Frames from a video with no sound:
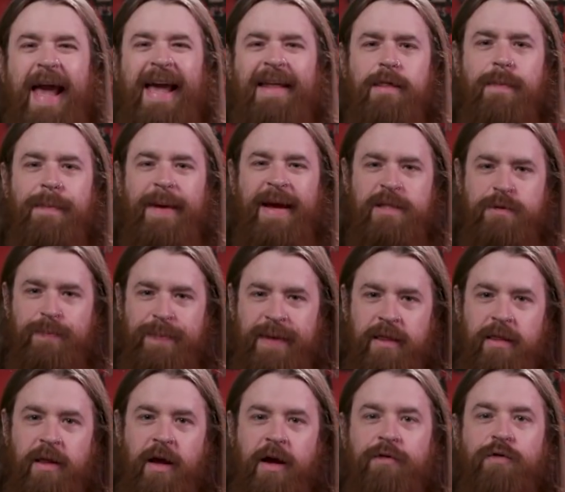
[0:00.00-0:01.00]
And the band's
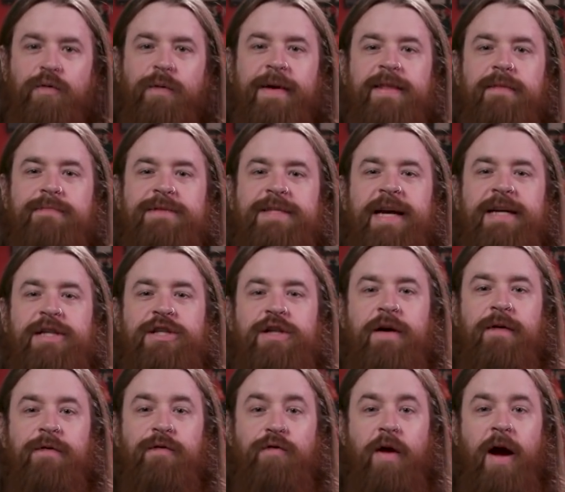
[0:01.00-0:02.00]
beloved rhythm section
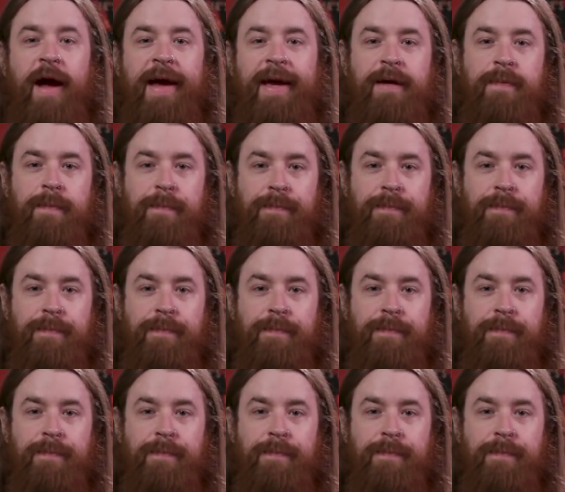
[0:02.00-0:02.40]
of Ryan